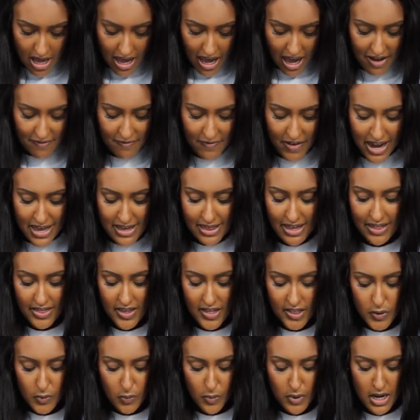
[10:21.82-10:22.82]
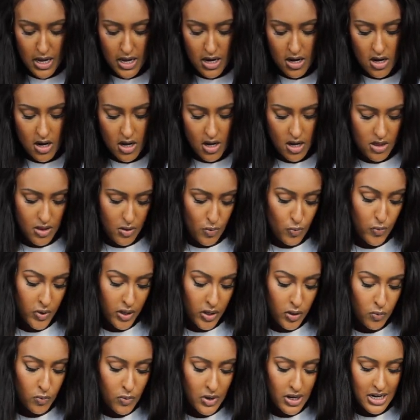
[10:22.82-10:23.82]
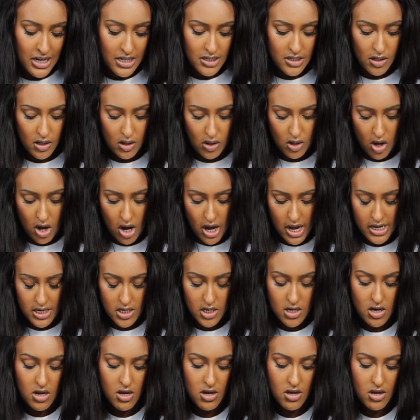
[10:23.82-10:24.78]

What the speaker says: I find that this one, the real one, is a lot